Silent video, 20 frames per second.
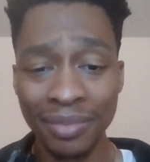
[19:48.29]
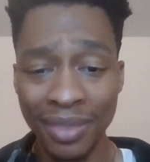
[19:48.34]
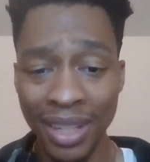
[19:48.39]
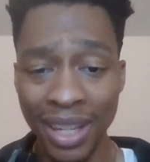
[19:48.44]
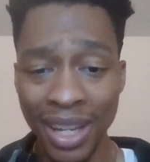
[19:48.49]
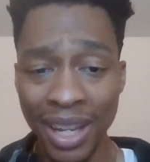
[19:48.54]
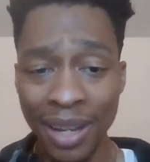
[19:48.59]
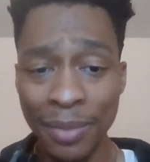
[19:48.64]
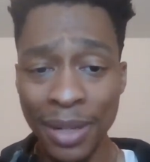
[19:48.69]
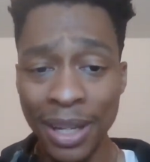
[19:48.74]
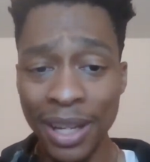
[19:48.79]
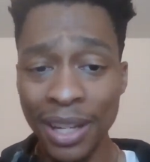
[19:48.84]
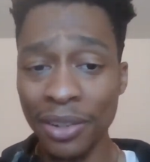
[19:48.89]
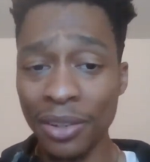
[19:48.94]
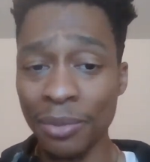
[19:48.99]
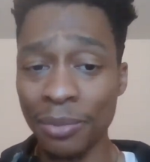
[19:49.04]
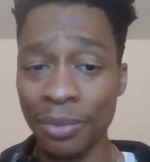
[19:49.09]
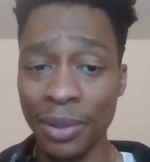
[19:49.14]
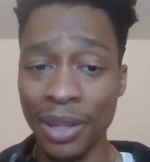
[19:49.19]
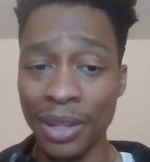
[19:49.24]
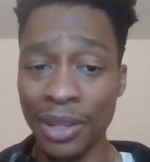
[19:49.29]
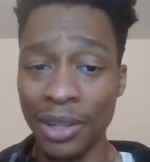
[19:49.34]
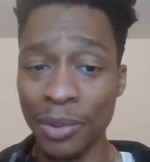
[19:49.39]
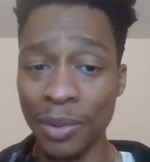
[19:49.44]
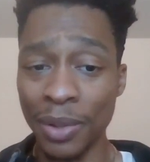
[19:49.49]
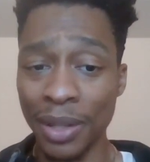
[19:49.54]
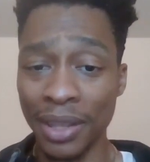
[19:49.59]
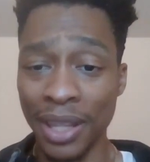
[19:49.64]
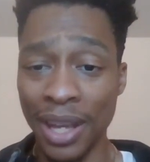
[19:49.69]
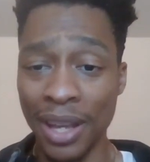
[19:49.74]
I'm not gonna pay you
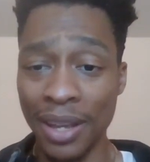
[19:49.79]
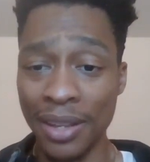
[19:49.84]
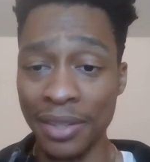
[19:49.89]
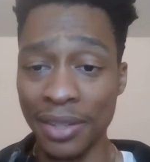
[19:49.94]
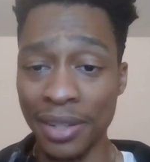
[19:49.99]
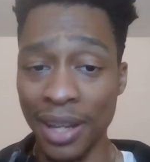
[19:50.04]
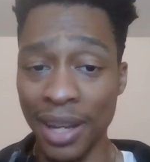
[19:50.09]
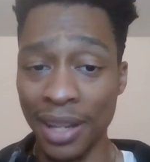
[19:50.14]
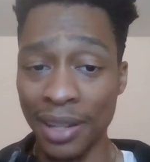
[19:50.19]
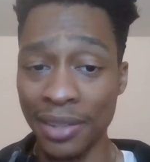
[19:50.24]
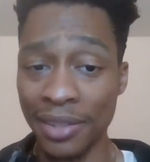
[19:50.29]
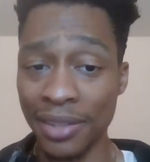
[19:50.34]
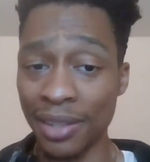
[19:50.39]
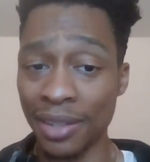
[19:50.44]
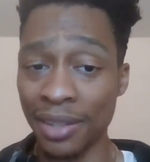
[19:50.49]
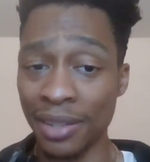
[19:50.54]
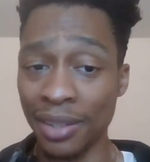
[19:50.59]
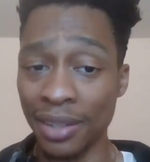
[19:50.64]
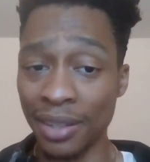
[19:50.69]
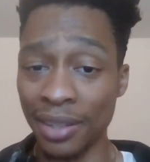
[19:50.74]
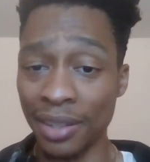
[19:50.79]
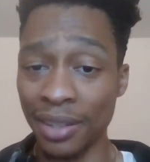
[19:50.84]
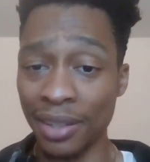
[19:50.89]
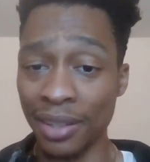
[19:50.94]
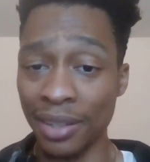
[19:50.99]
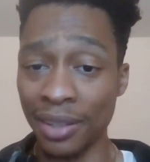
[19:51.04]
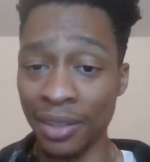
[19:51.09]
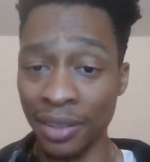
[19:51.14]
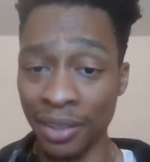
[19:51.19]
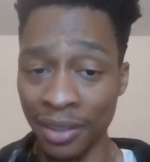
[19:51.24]

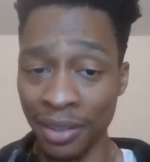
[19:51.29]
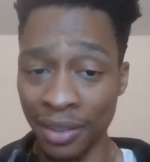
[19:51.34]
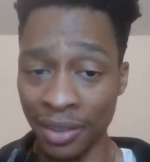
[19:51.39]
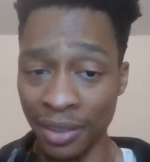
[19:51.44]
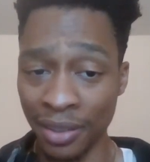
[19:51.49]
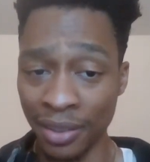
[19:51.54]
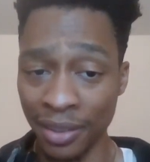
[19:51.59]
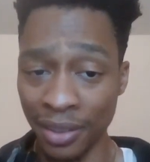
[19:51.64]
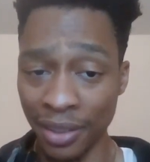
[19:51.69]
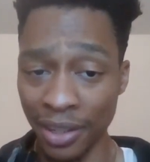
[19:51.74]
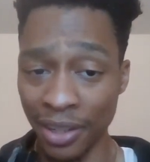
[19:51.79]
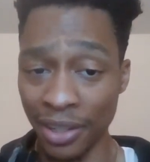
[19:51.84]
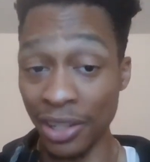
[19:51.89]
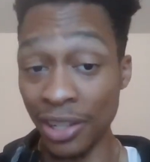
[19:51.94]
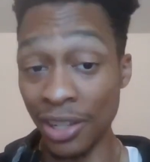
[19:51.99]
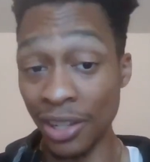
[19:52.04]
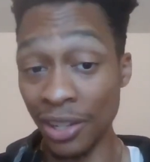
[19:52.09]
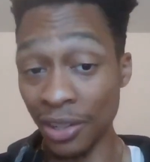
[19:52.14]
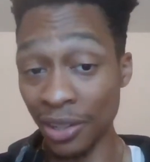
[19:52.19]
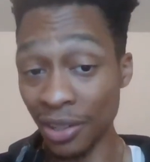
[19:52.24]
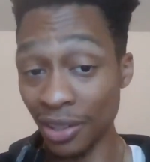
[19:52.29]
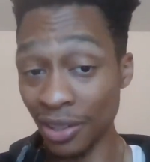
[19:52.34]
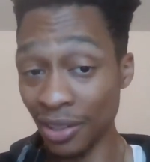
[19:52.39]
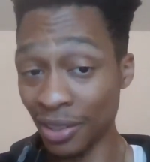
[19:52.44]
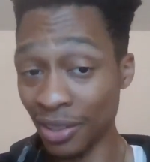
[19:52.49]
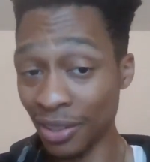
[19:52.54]
$1,000 a year